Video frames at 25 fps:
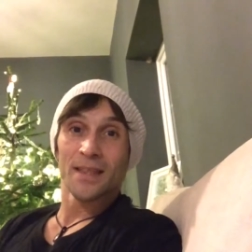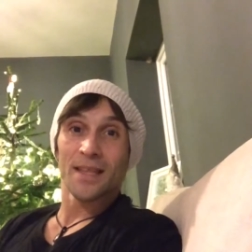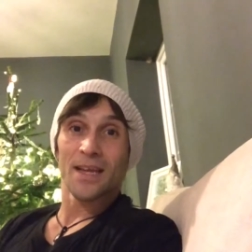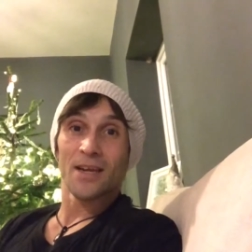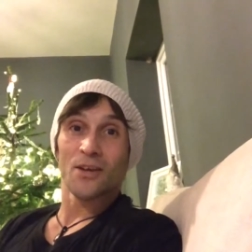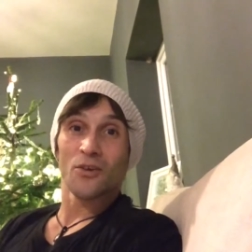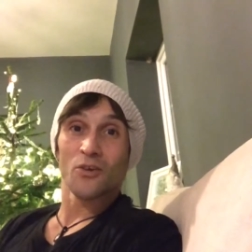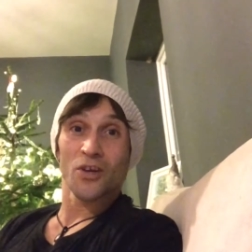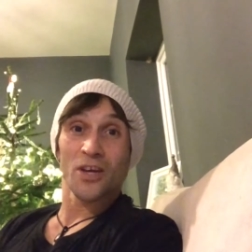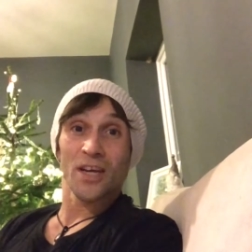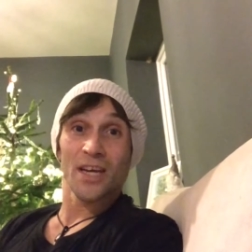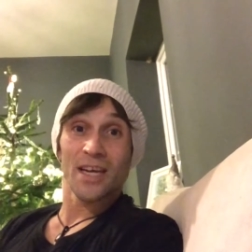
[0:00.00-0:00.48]

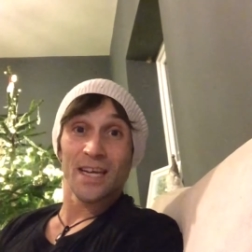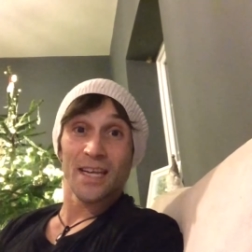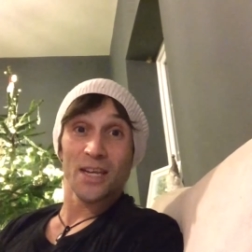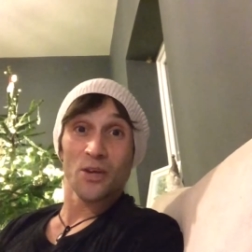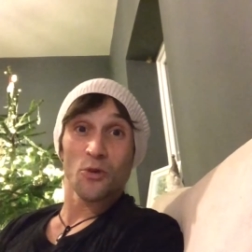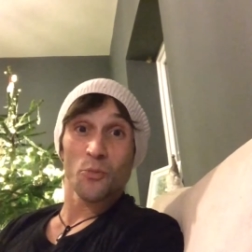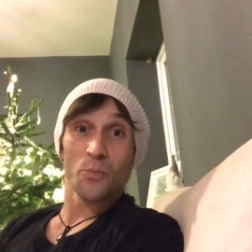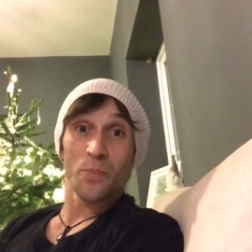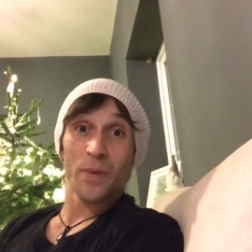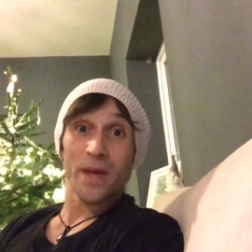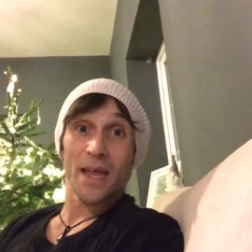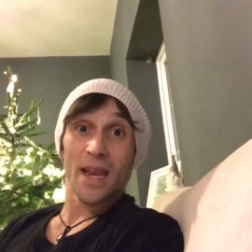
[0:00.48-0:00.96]
They look a
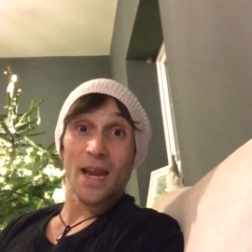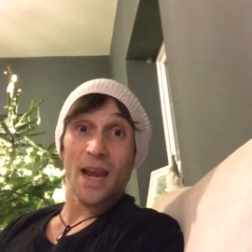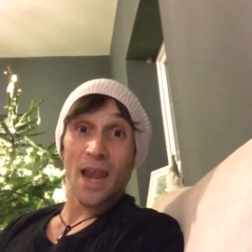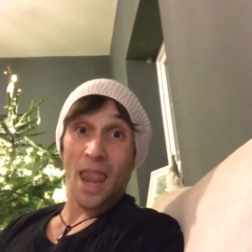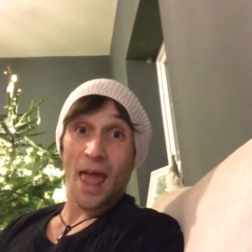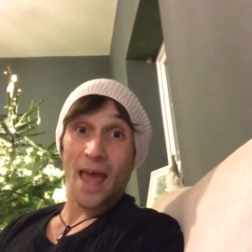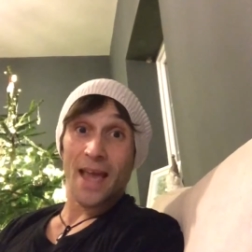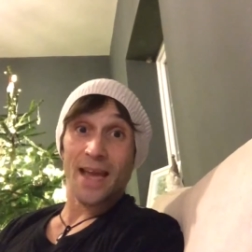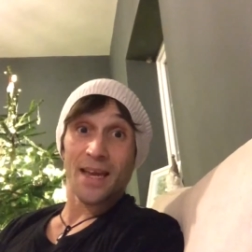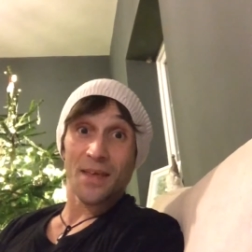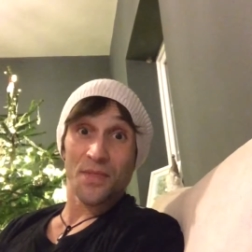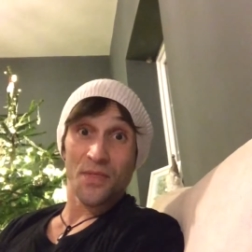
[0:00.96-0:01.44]
little bit
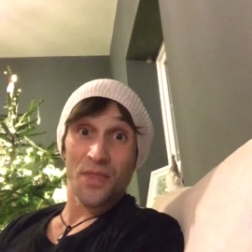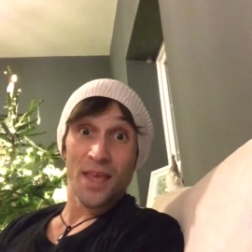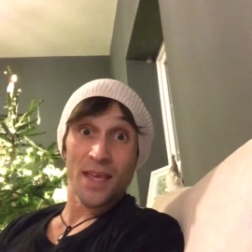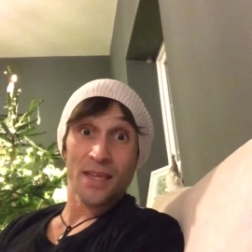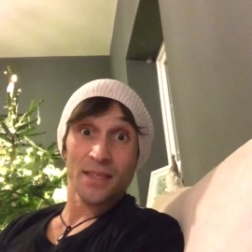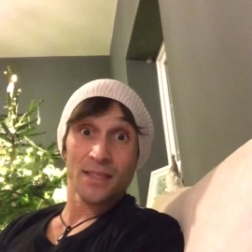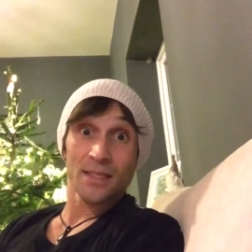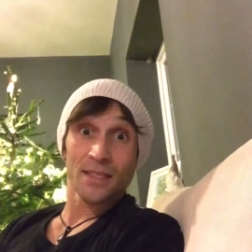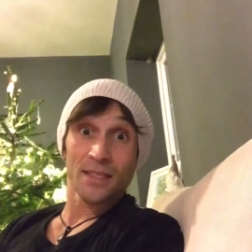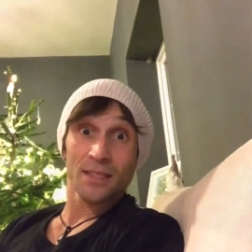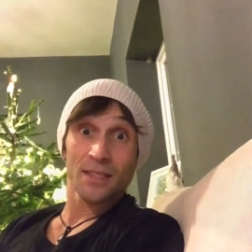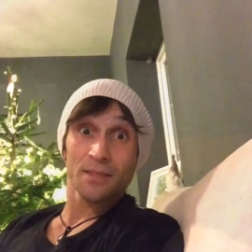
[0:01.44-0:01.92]
like
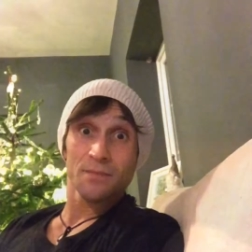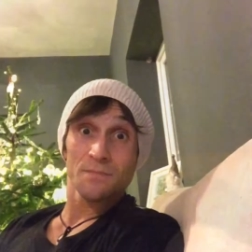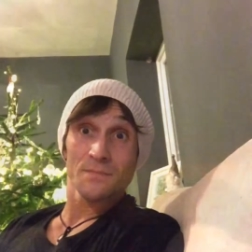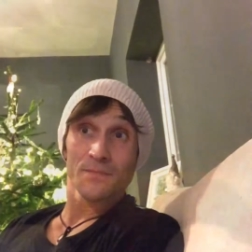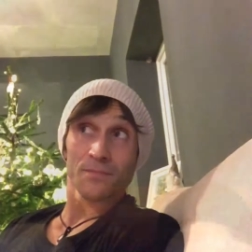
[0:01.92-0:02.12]
this.